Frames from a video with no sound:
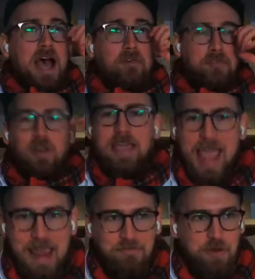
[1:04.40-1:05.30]
I feel like
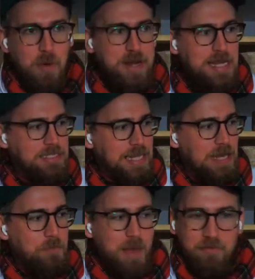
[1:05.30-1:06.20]
everyone needs a
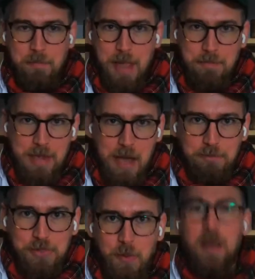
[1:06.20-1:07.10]
little bit of a pick-me-up.
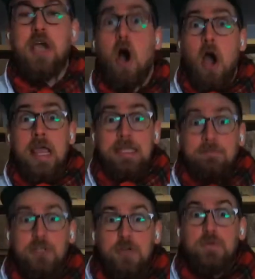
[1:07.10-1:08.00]
So I kind
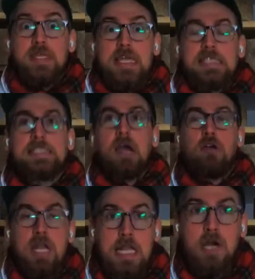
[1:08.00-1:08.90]
of do things that
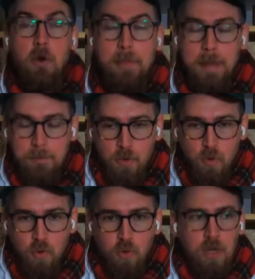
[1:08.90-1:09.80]
are a little bit
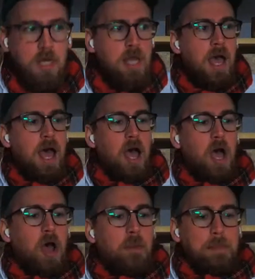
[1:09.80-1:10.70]
more
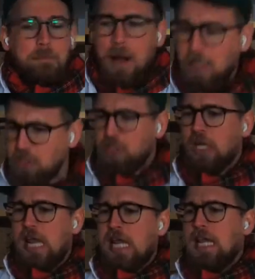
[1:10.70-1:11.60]

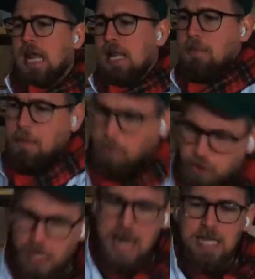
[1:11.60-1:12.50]
punchy, a little bit more
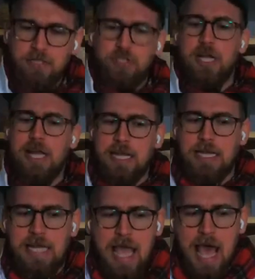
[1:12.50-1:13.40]

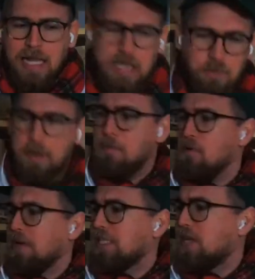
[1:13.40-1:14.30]
challenging, a little bit
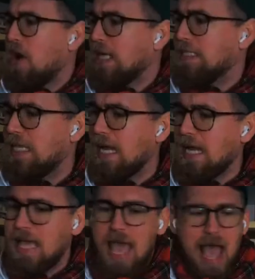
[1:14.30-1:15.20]
more
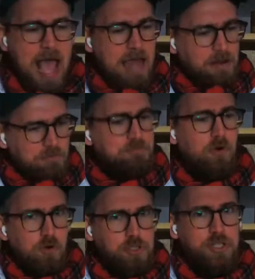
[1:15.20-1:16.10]
exciting, and I'm
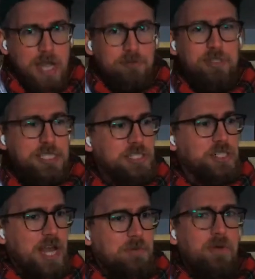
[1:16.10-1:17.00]
more generous in
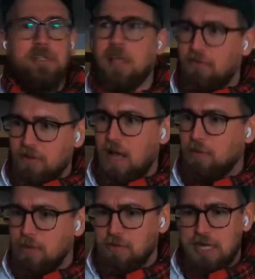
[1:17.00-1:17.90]
January because I feel like
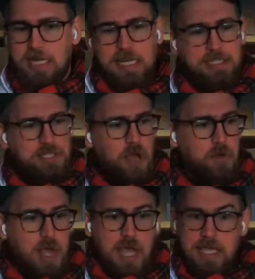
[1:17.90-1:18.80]
we all need it. So
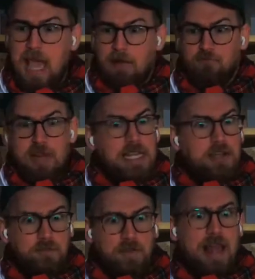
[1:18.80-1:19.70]
yeah, really
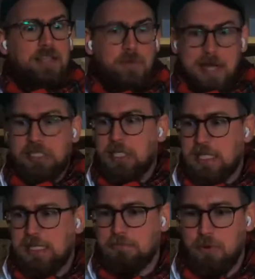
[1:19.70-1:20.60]
good value actually,
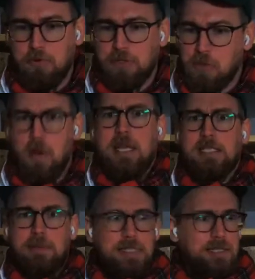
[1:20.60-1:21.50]
this board. Quite an
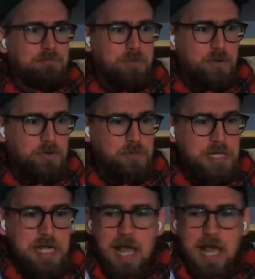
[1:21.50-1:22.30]
expensive board.